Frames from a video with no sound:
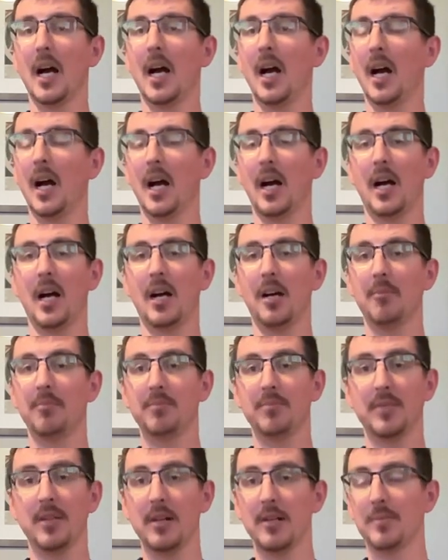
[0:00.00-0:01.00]
Um,
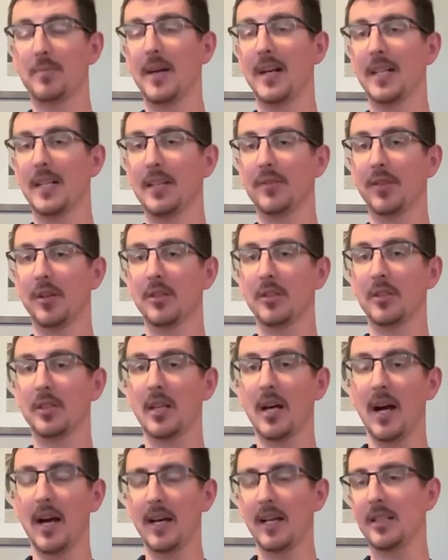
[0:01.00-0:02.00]
there's many different
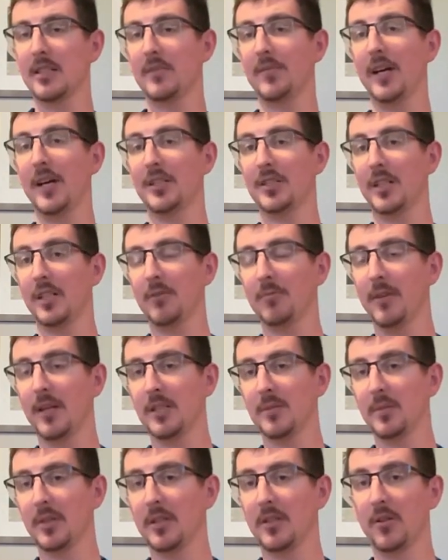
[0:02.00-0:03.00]
kinds of outside the
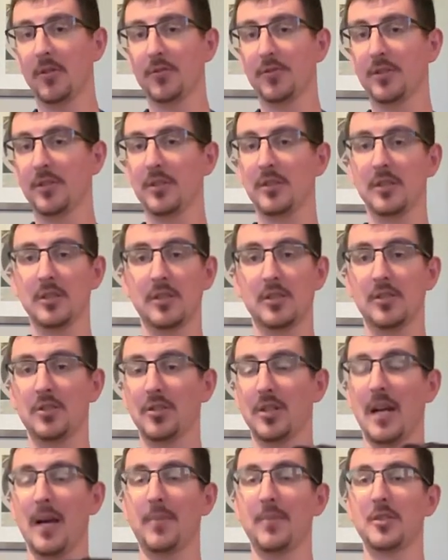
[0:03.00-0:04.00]
waistband holsters. This
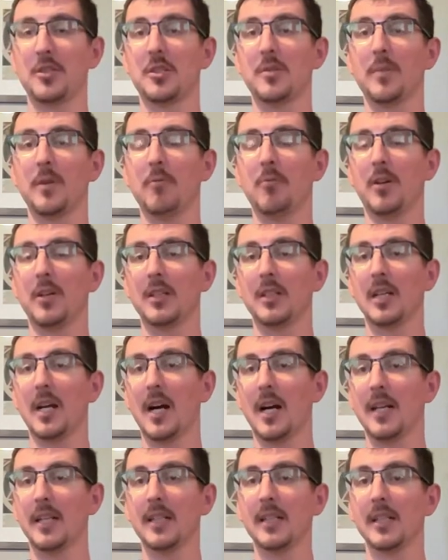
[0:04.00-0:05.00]
just happens to be one
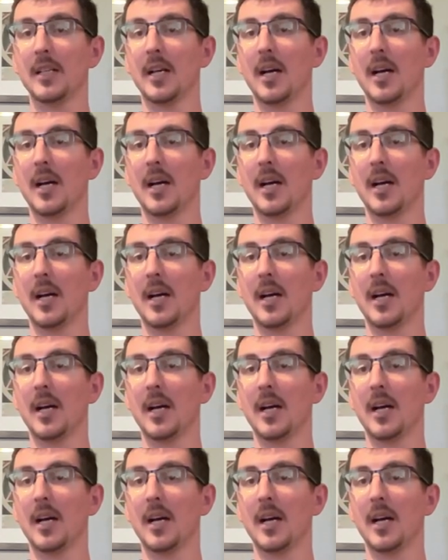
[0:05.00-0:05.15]
kind.